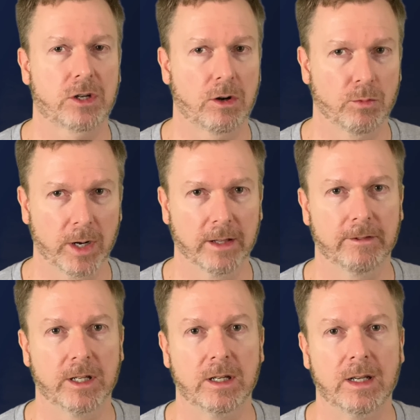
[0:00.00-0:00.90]
aren't
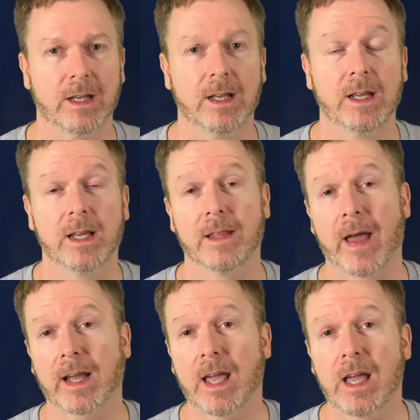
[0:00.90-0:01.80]
relevant. In
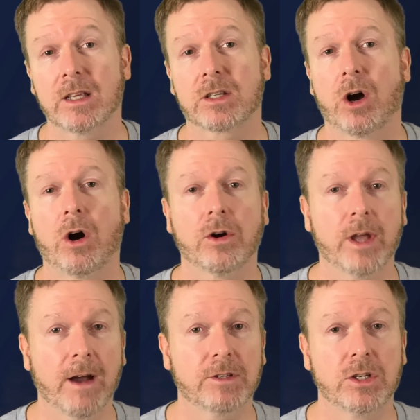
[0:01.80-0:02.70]
that case, all you
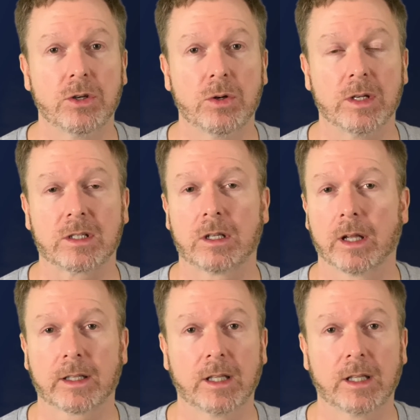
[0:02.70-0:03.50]
have to do is click the